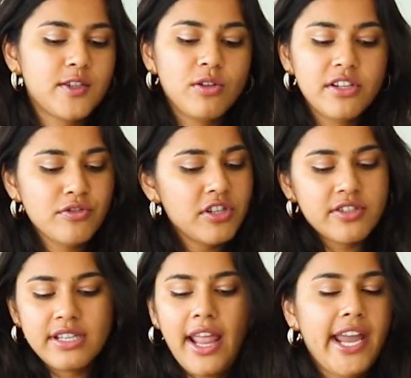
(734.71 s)
So you literally
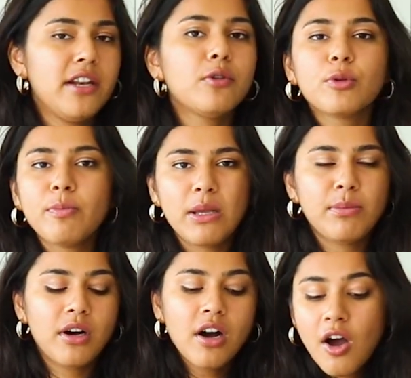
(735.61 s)
just line it with
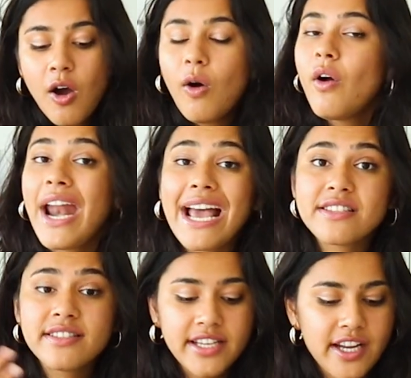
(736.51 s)
paper or
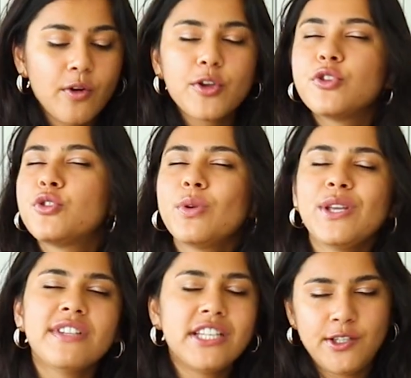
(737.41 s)
acetate, or you don't
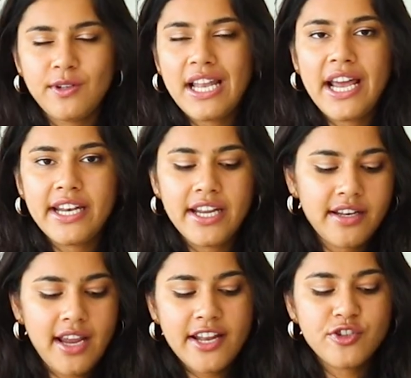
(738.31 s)
even need to line
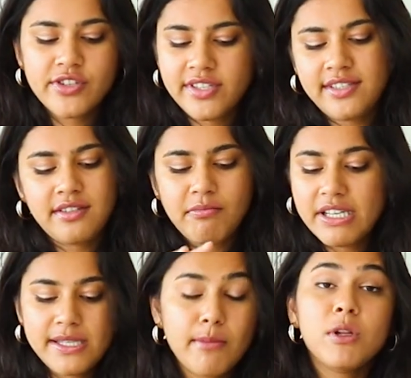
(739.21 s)
it, and just
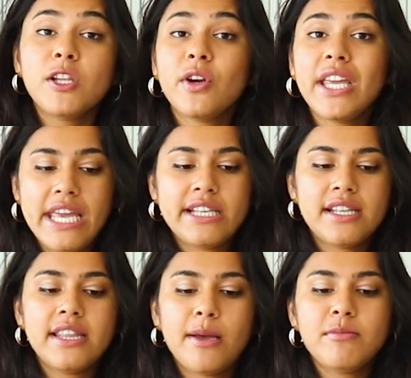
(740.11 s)
assemble your cakes
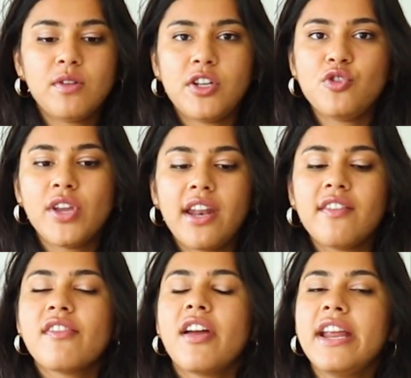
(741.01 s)
in them so that you get
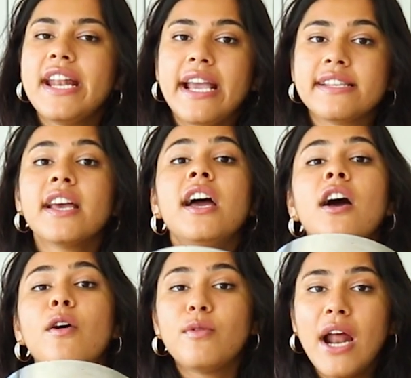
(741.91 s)
a very nice
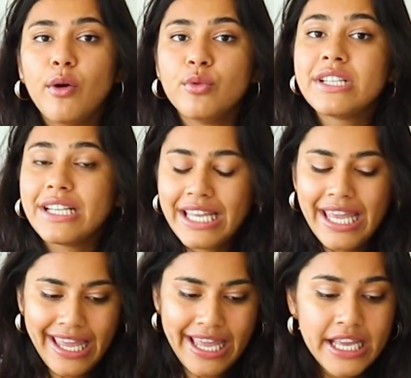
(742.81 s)
round
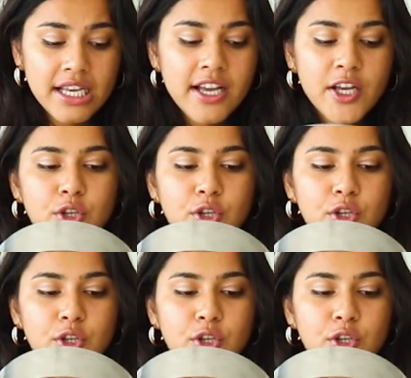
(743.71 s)
cake.